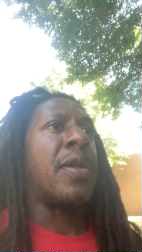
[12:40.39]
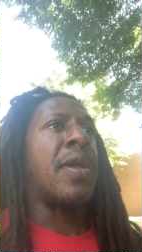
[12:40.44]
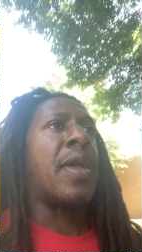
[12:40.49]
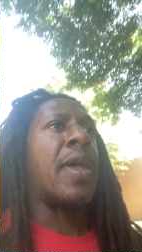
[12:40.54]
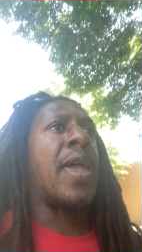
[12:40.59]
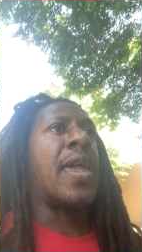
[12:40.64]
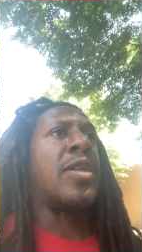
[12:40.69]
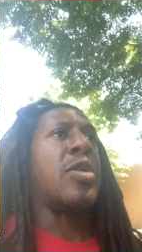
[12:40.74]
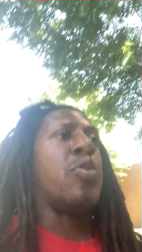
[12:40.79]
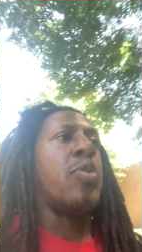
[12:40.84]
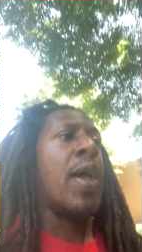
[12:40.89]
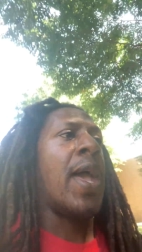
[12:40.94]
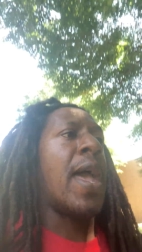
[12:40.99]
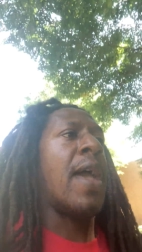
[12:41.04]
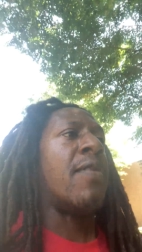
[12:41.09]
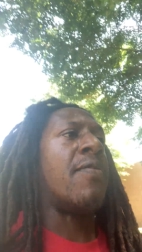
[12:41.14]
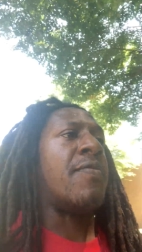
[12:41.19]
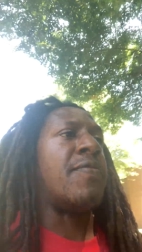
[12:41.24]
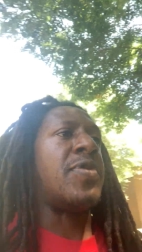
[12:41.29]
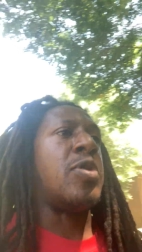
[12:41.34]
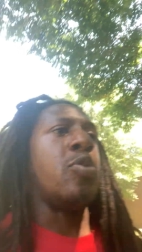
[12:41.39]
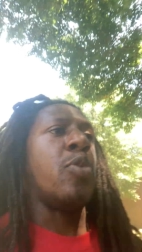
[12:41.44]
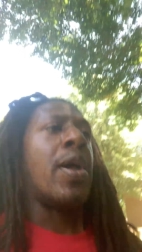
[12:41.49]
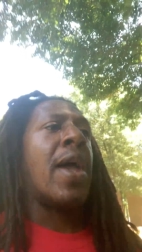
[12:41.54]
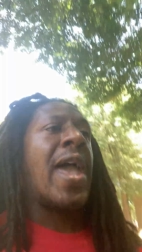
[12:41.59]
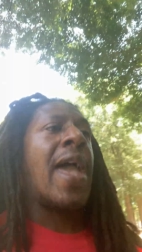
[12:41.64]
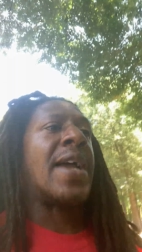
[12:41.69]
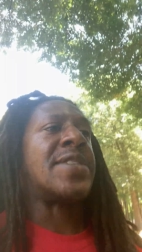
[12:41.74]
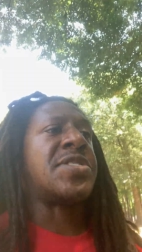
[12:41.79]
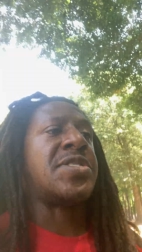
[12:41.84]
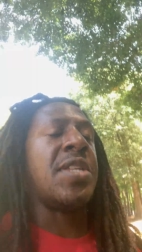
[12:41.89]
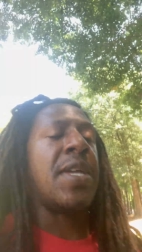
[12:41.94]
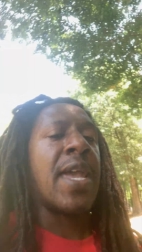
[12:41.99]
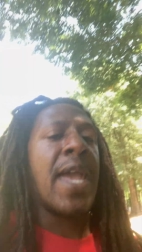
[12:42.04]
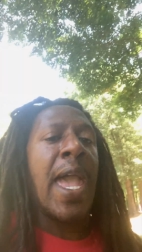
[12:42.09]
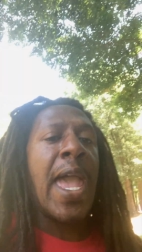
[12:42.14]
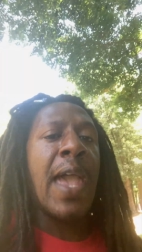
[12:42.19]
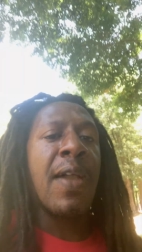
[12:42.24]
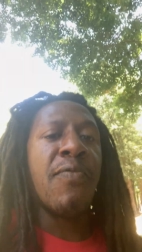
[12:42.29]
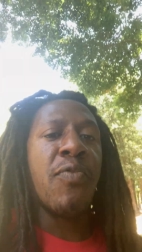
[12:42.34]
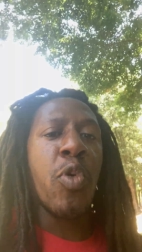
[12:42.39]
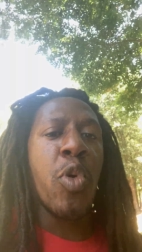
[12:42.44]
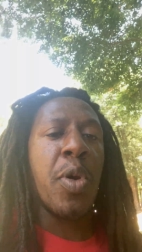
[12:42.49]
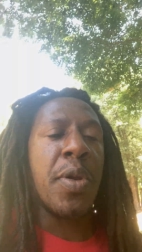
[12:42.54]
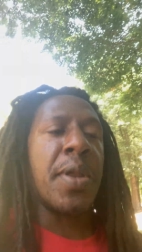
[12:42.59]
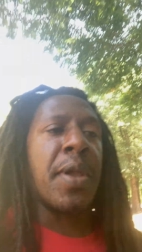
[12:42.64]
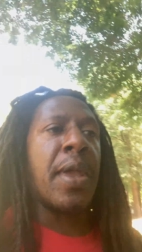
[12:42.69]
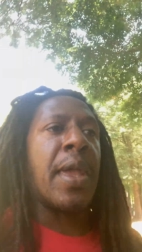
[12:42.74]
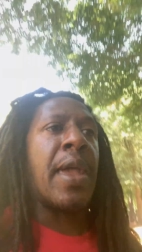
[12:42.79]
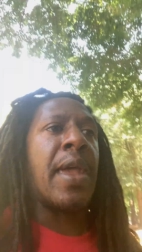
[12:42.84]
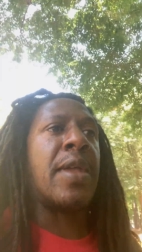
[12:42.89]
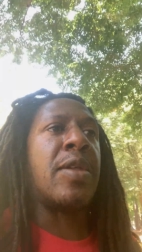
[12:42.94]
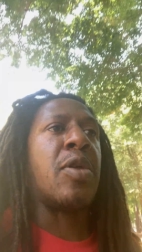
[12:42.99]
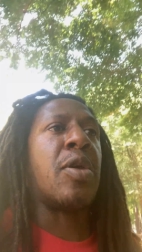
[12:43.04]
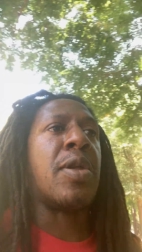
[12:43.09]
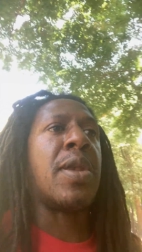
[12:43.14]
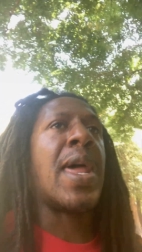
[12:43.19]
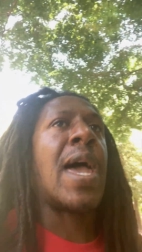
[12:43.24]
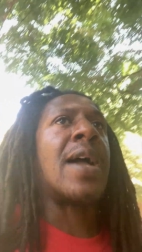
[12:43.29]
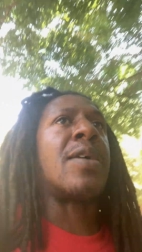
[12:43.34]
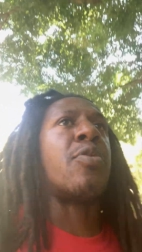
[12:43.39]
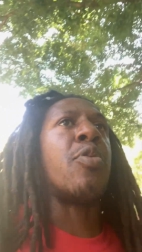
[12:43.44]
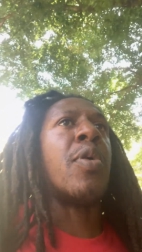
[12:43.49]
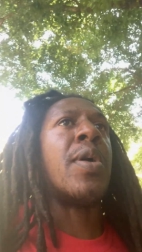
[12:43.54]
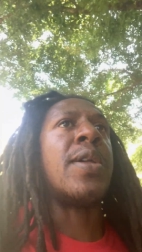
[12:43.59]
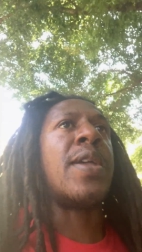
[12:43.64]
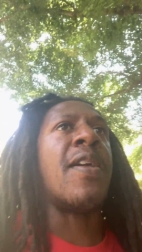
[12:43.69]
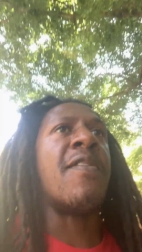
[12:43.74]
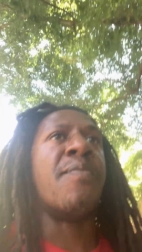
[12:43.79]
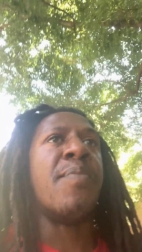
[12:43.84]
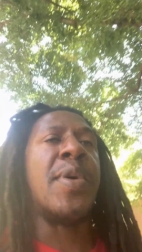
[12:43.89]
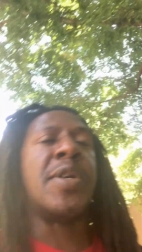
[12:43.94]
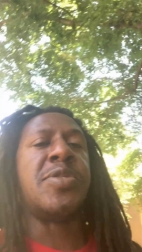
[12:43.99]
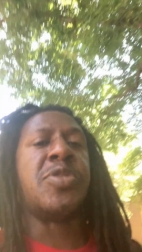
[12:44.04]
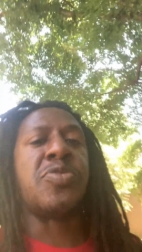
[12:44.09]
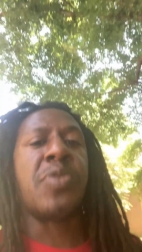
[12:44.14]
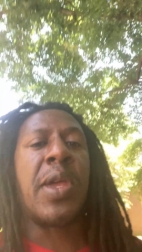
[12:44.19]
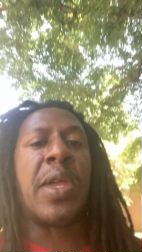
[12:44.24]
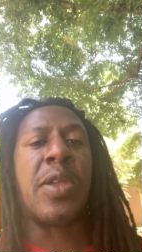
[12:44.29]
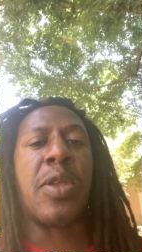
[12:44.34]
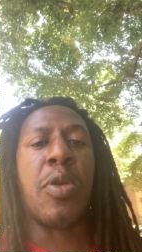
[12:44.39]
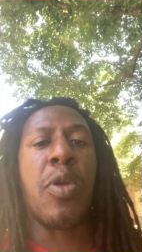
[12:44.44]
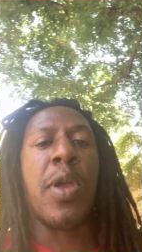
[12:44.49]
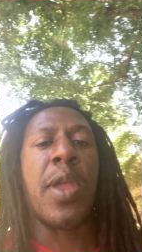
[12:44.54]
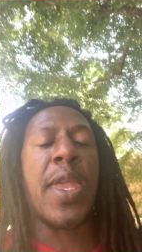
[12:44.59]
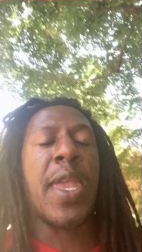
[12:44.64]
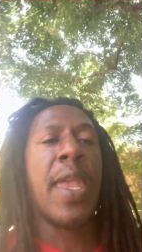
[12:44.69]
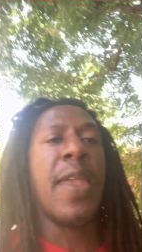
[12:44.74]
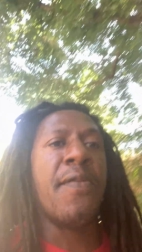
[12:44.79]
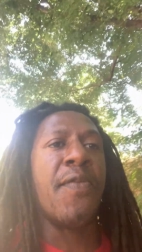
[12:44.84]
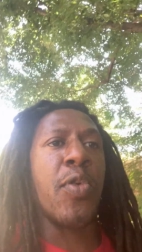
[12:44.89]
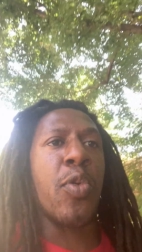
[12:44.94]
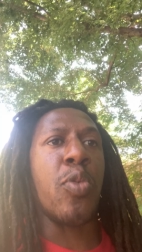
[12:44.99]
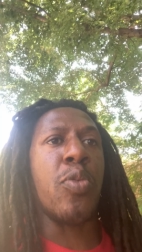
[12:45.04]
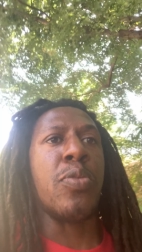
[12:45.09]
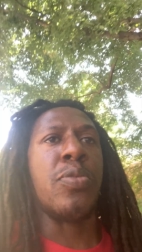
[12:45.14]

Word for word: And you have you actually have water and you're not going to give them a drink. You're evil.